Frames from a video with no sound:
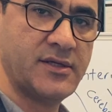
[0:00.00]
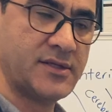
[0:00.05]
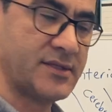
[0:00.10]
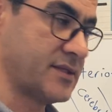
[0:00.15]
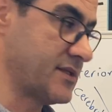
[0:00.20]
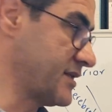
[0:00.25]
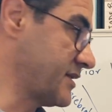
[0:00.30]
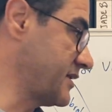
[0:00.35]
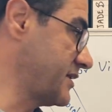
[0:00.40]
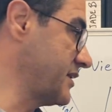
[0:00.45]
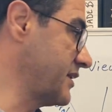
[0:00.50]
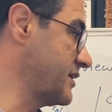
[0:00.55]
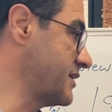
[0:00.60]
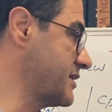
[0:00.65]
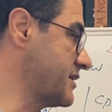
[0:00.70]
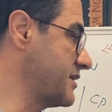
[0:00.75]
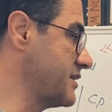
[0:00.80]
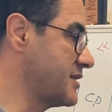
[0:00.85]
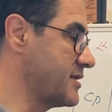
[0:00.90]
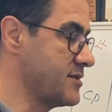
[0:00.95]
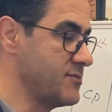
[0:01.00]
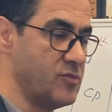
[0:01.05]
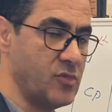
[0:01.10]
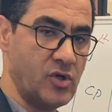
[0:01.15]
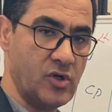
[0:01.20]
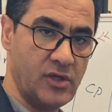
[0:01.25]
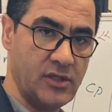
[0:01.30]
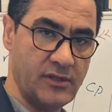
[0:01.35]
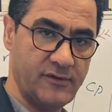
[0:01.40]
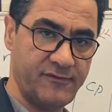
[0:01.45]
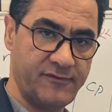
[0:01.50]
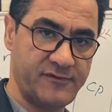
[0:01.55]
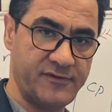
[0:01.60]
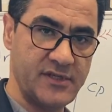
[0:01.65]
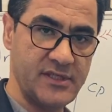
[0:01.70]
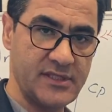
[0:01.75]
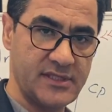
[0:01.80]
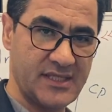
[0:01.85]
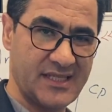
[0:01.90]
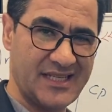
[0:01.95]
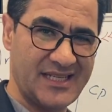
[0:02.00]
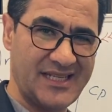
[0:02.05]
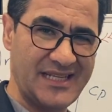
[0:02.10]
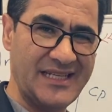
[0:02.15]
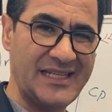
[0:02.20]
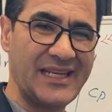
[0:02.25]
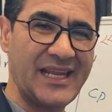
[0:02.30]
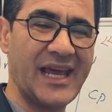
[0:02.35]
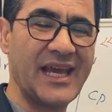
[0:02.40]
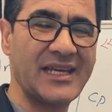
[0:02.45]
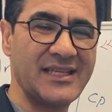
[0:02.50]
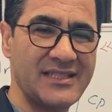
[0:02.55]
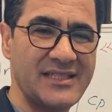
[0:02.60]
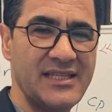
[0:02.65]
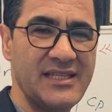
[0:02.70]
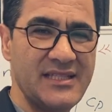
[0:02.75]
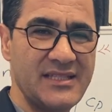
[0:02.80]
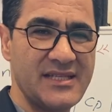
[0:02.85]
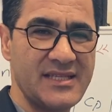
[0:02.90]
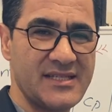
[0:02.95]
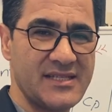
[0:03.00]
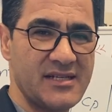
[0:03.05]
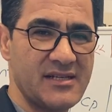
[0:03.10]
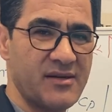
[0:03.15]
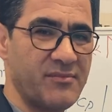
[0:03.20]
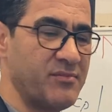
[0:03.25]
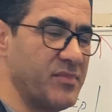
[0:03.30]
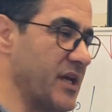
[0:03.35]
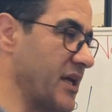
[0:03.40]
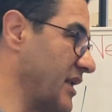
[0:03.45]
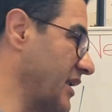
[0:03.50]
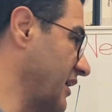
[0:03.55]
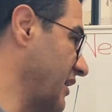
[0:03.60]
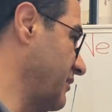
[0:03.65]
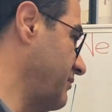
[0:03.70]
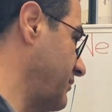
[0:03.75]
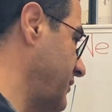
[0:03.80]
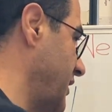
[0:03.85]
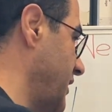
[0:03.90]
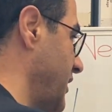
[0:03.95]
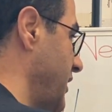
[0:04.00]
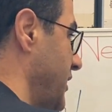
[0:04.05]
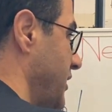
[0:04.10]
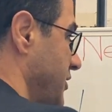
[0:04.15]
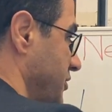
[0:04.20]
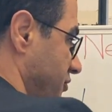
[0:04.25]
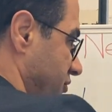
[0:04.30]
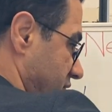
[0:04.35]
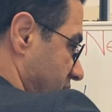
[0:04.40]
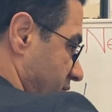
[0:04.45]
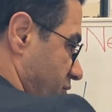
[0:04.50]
6 small feet connecting the cerebellum to the